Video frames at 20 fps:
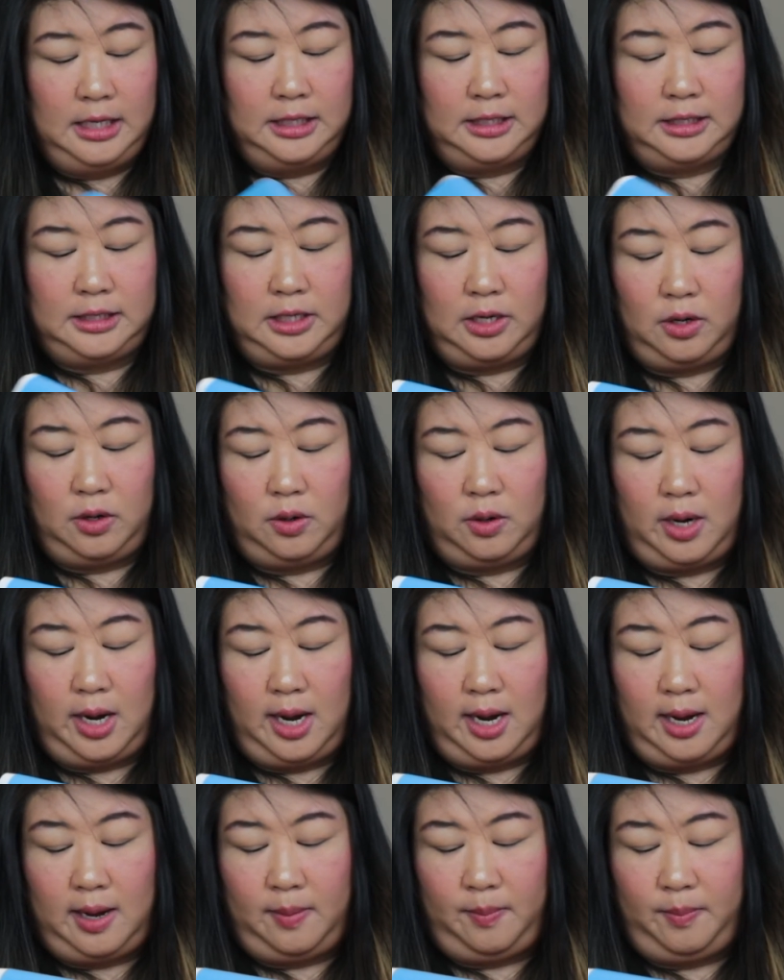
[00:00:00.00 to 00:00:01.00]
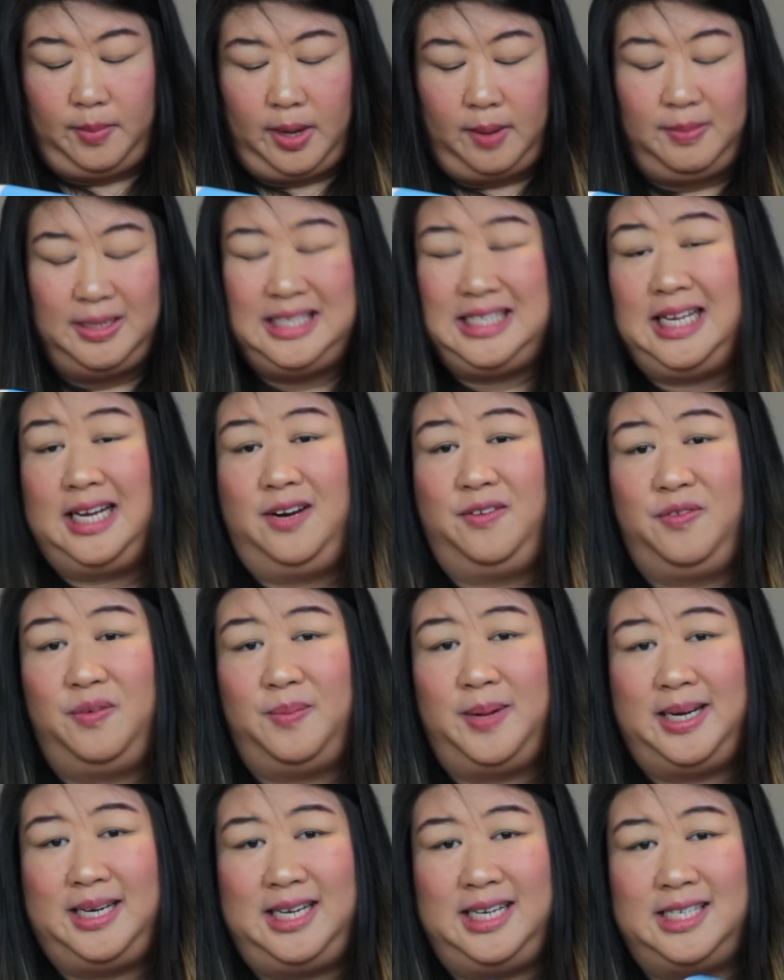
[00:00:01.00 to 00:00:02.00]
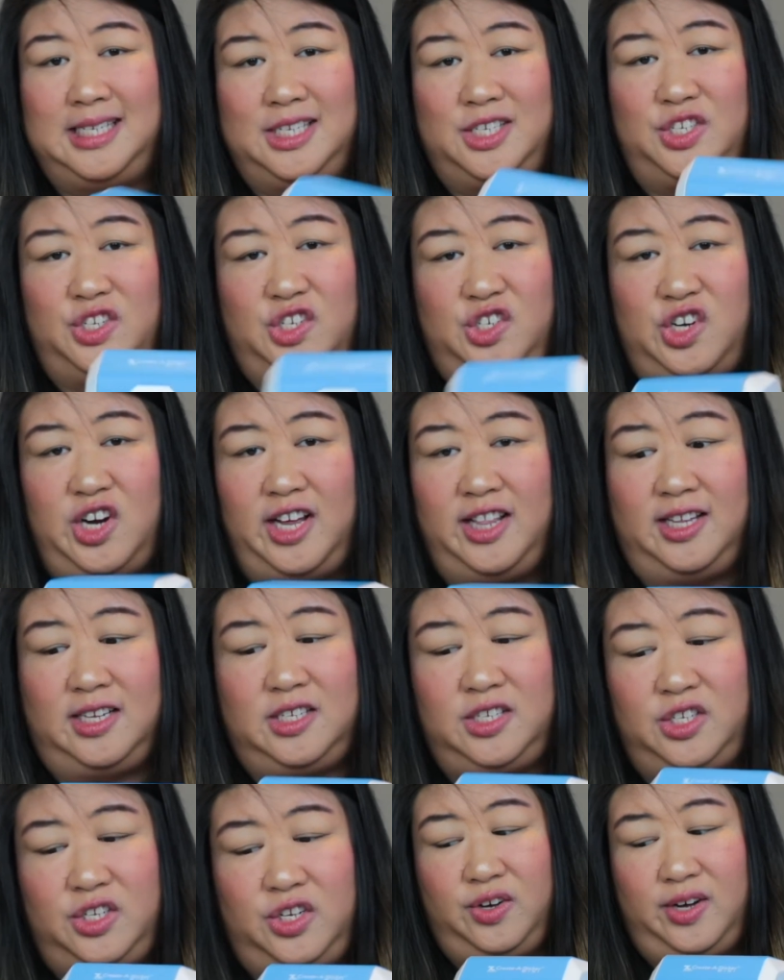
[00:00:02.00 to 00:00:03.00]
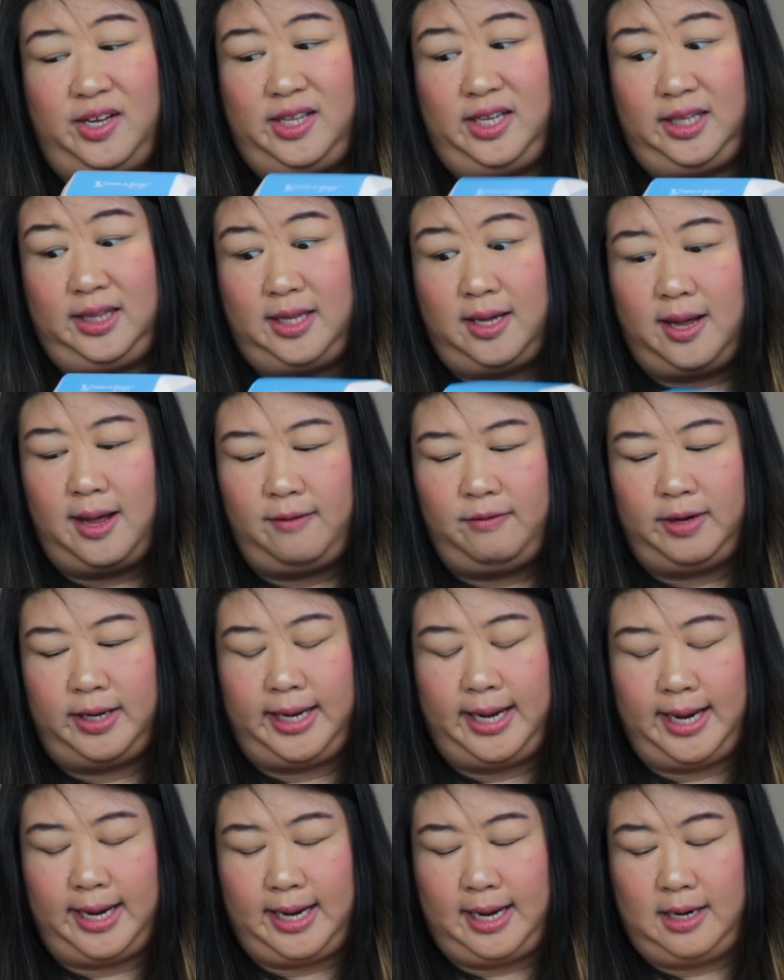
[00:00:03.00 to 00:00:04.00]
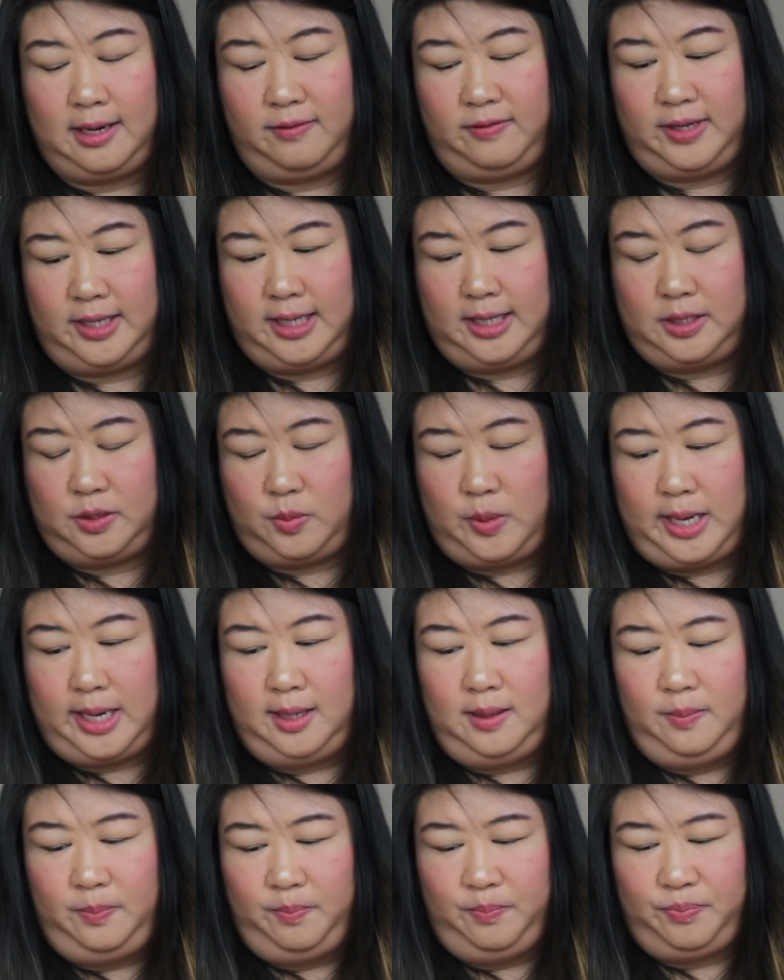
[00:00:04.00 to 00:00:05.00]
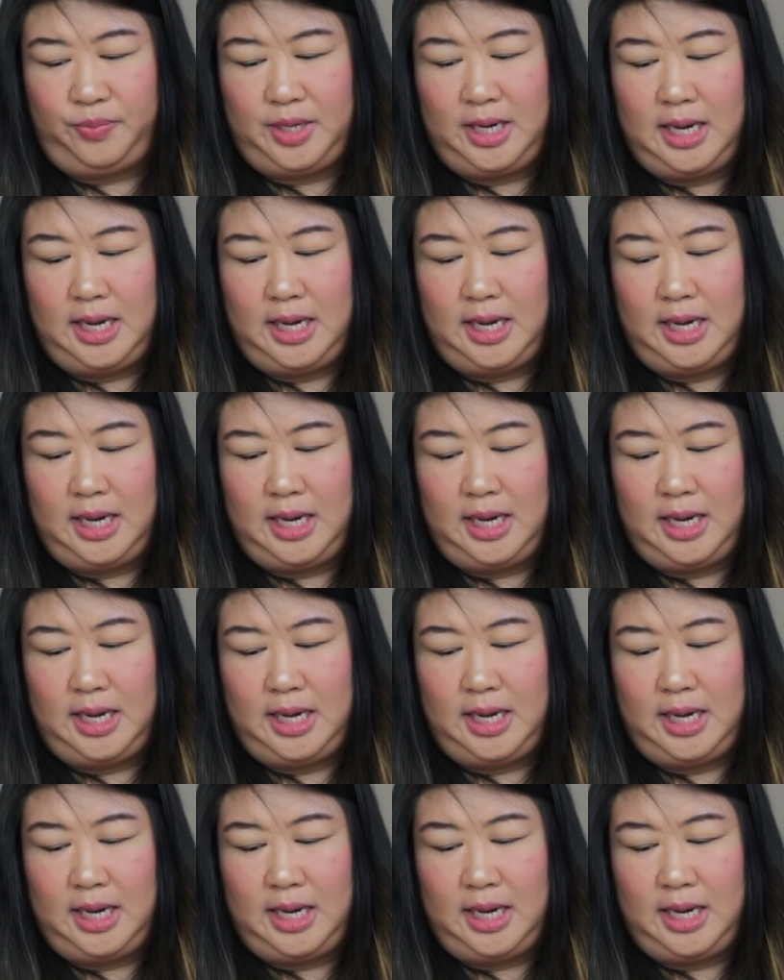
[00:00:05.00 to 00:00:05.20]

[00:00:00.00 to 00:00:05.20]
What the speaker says: So I'm excited for my nieces to try this I think they'll have a kick out of it as well.